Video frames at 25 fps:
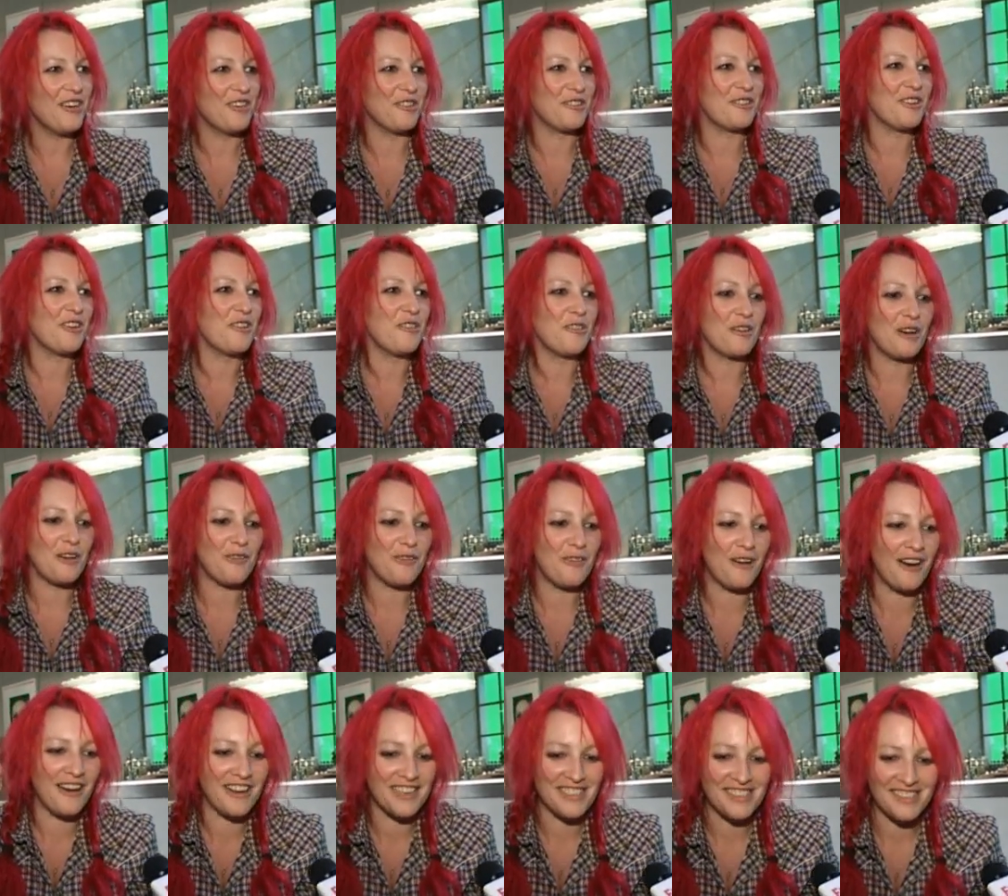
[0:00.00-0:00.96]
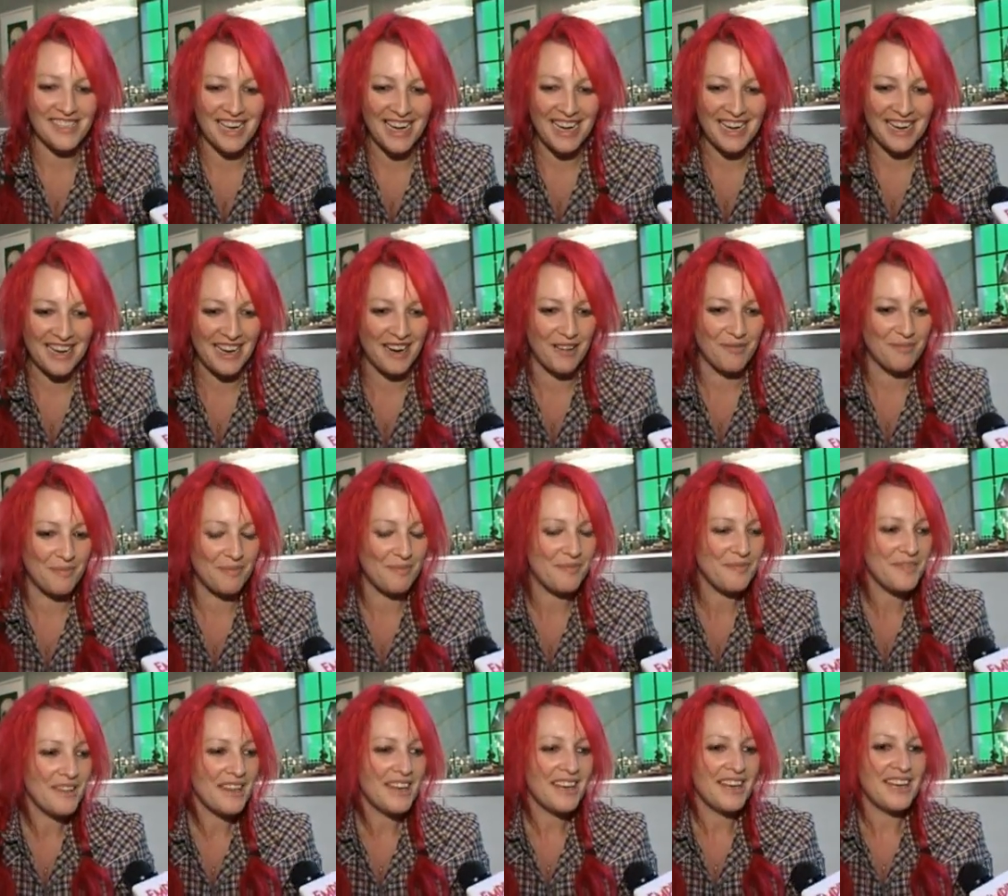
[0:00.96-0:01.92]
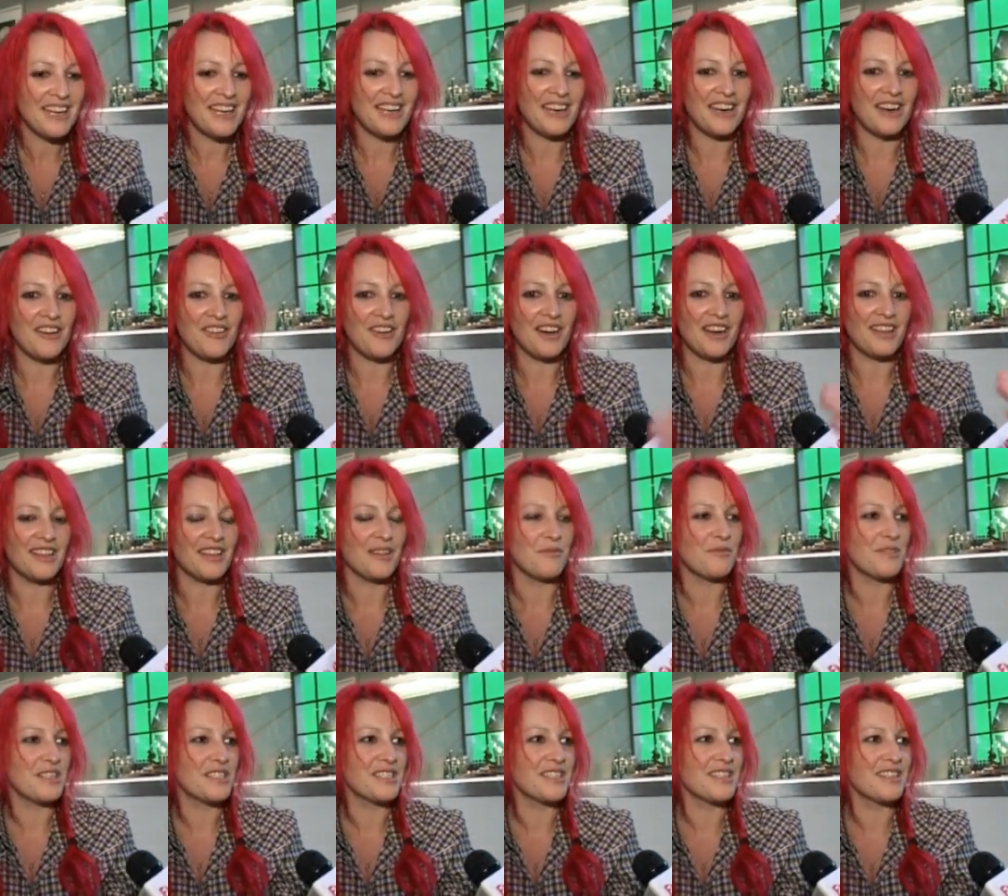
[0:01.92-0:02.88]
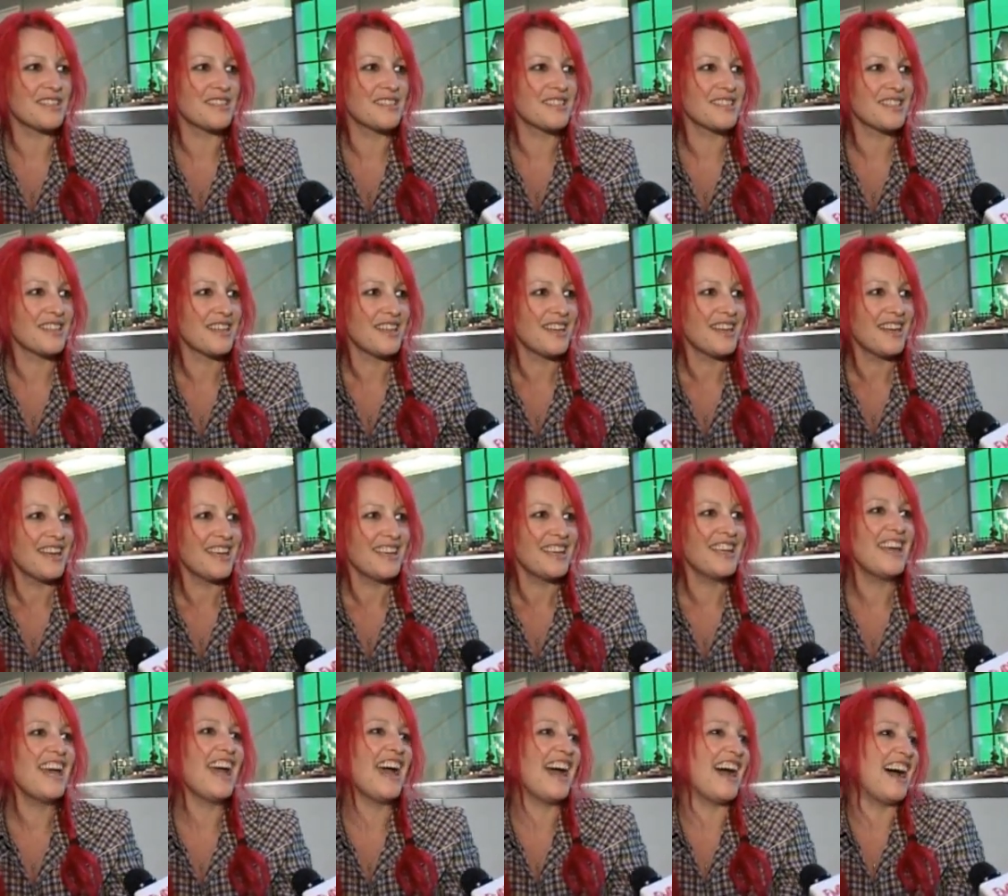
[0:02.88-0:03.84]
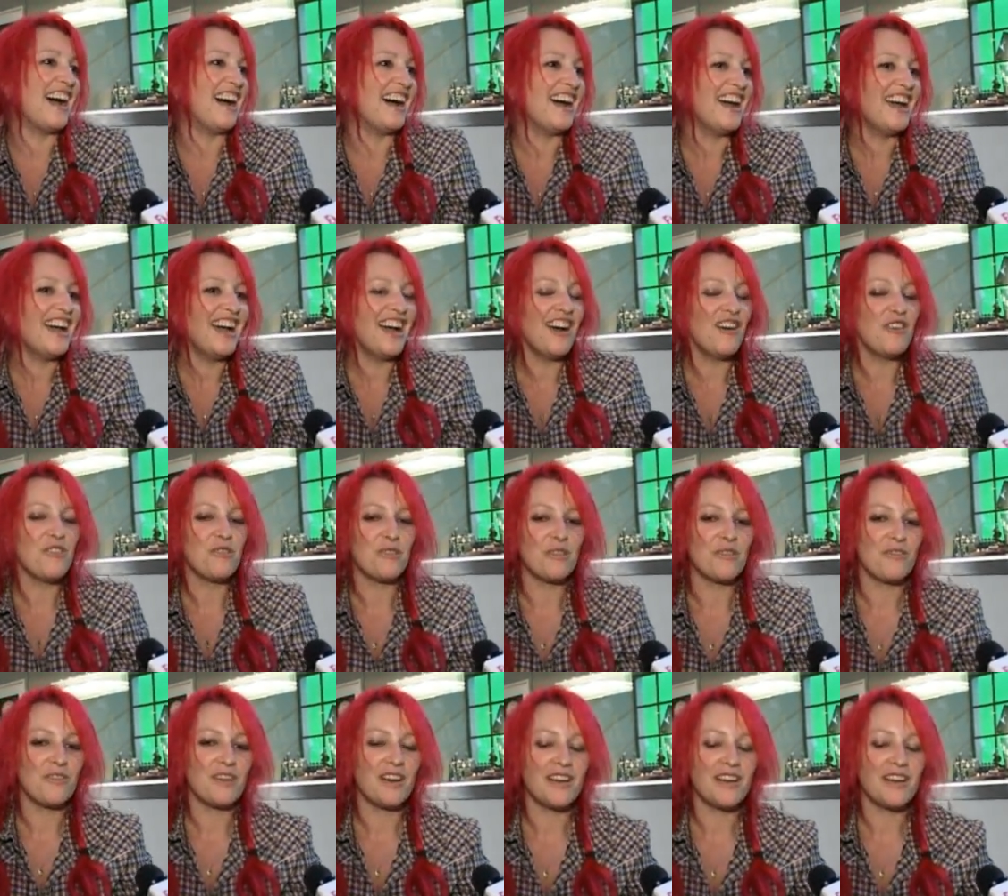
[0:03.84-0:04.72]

or or if I say, um, you know, I think we should, yeah, or if